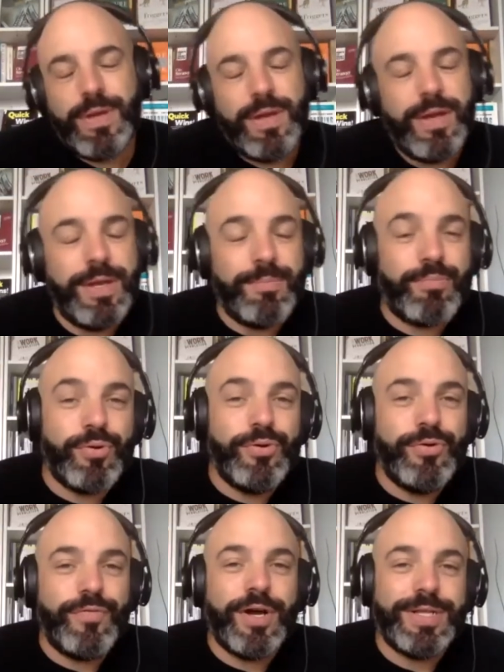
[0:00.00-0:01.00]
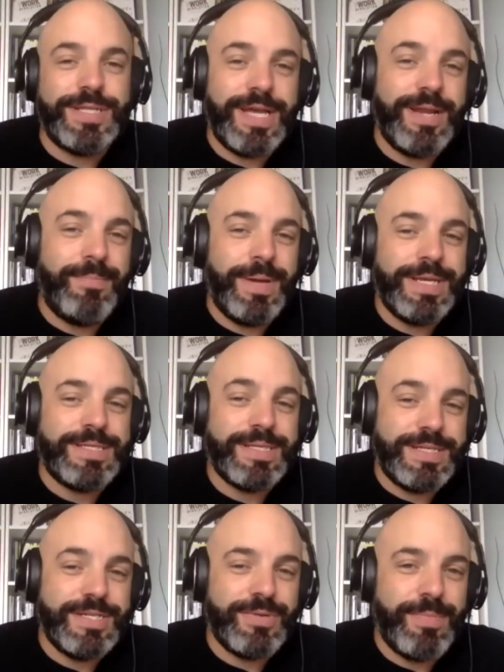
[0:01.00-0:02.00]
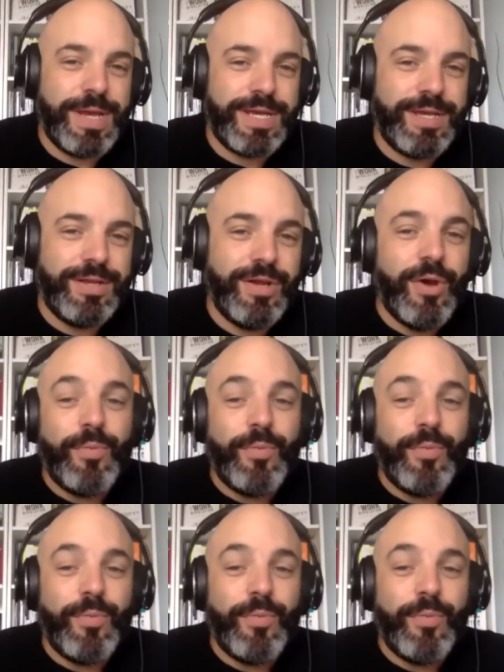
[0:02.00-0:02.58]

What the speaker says: improve on data-based decision making,